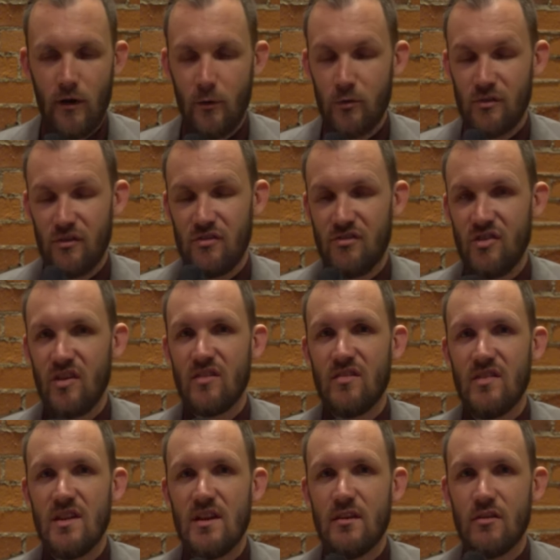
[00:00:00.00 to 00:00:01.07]
It was a
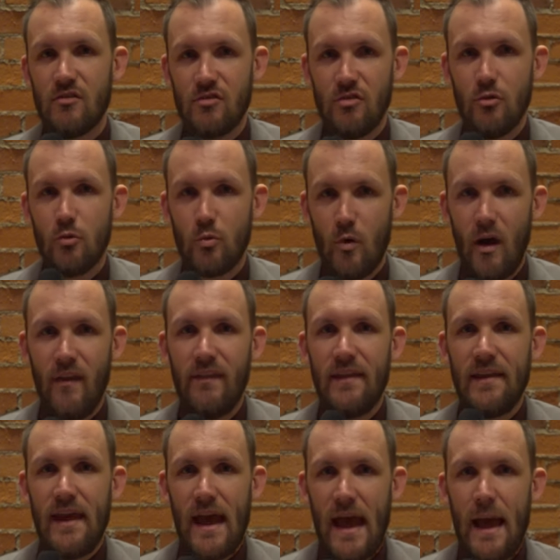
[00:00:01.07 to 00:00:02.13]
16-2 run
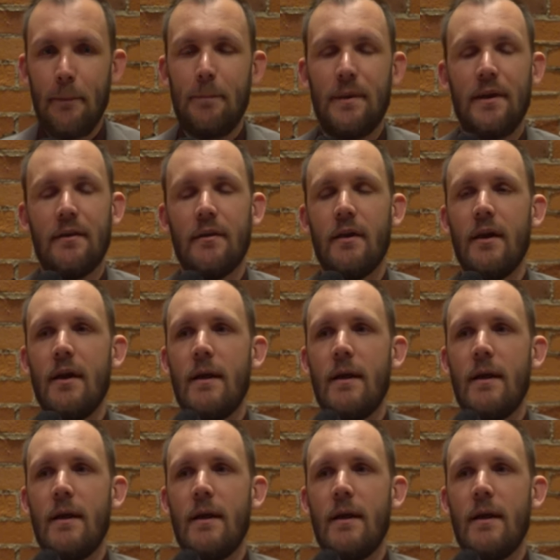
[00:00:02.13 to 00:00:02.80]
that happened